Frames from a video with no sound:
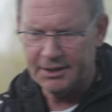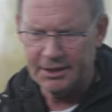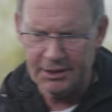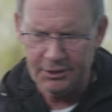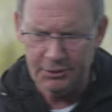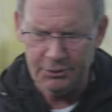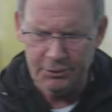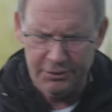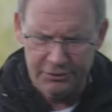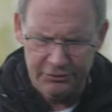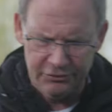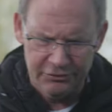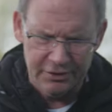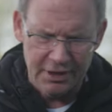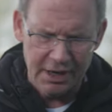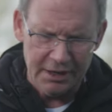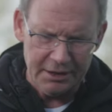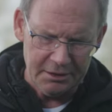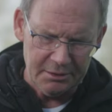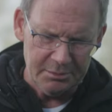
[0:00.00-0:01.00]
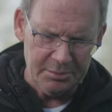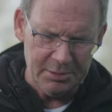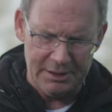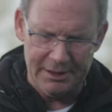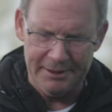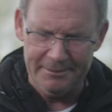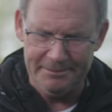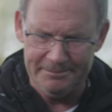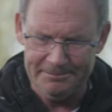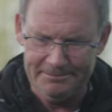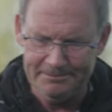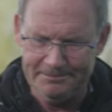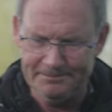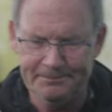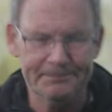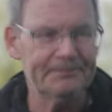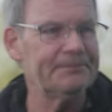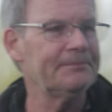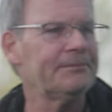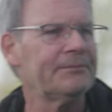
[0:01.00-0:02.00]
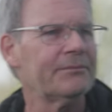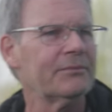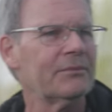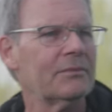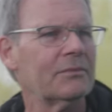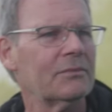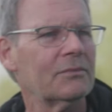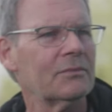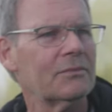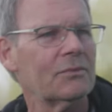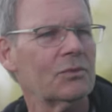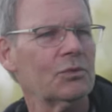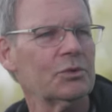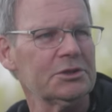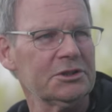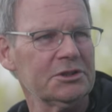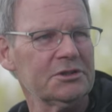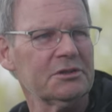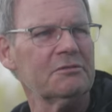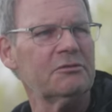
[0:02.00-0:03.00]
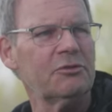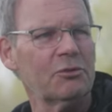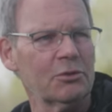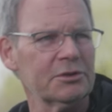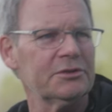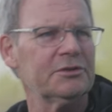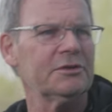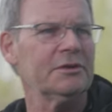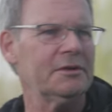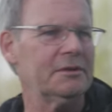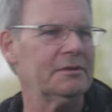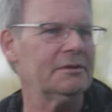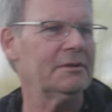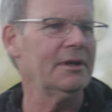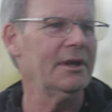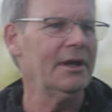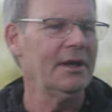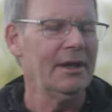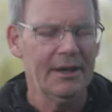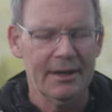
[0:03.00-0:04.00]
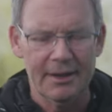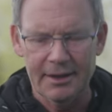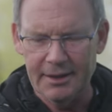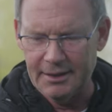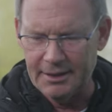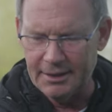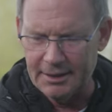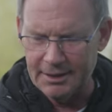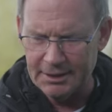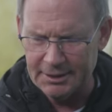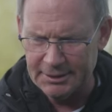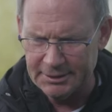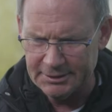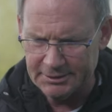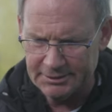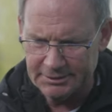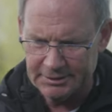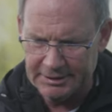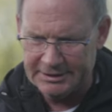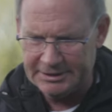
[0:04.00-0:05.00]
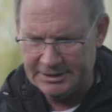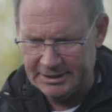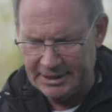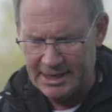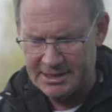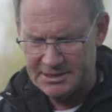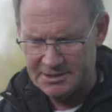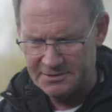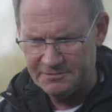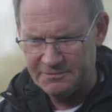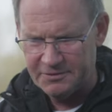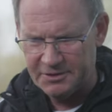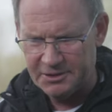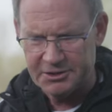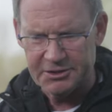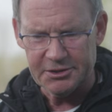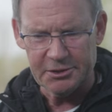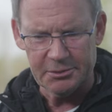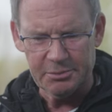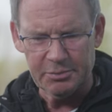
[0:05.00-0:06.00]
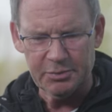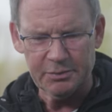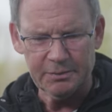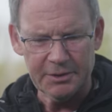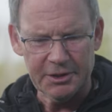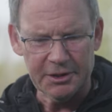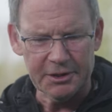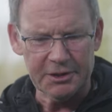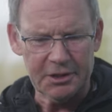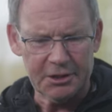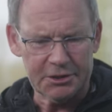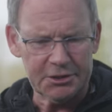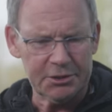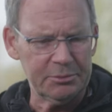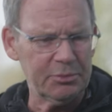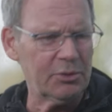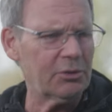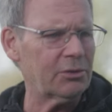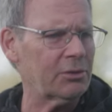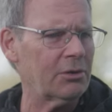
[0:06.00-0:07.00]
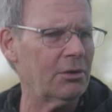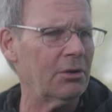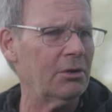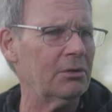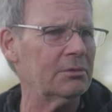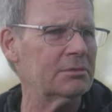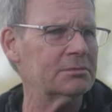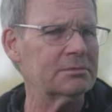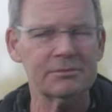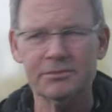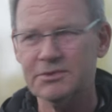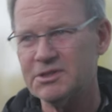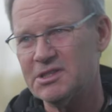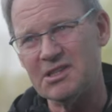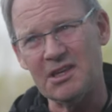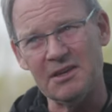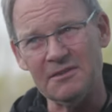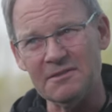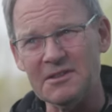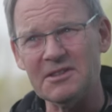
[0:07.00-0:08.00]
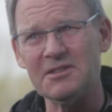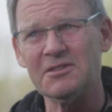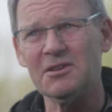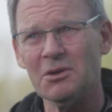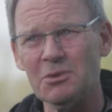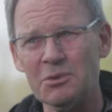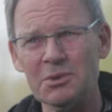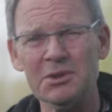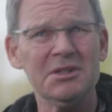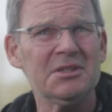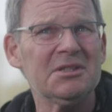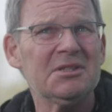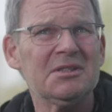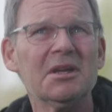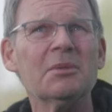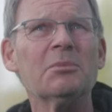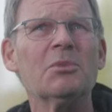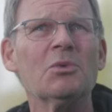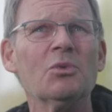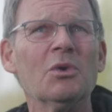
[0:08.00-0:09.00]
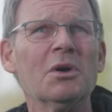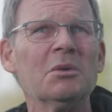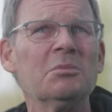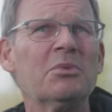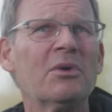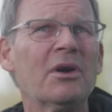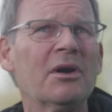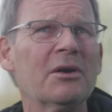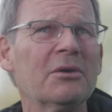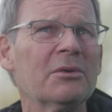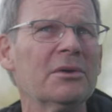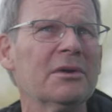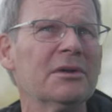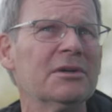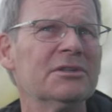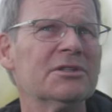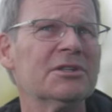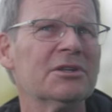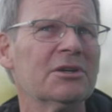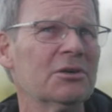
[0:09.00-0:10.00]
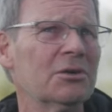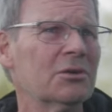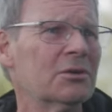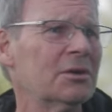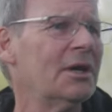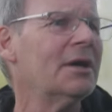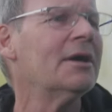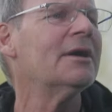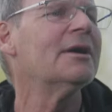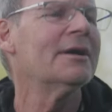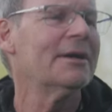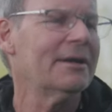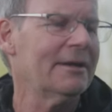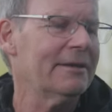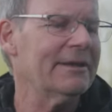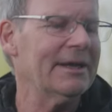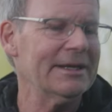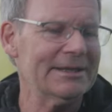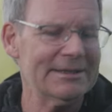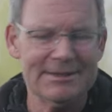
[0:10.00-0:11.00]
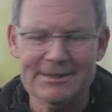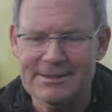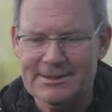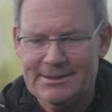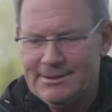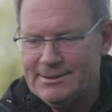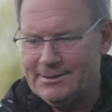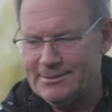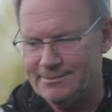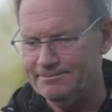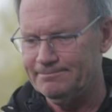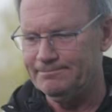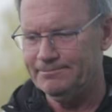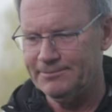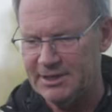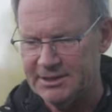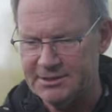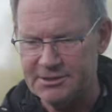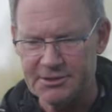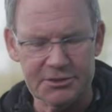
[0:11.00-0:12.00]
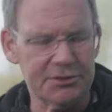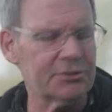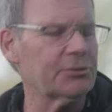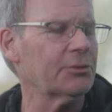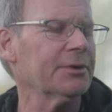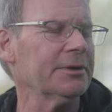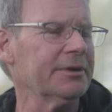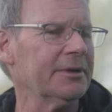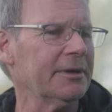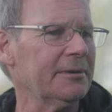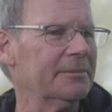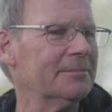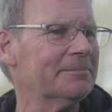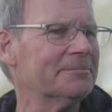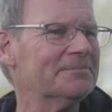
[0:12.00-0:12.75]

He's not going to play, which is unfortunate. He hasn't finished the concussion protocol. Safety's always number one priority. So that's a story there.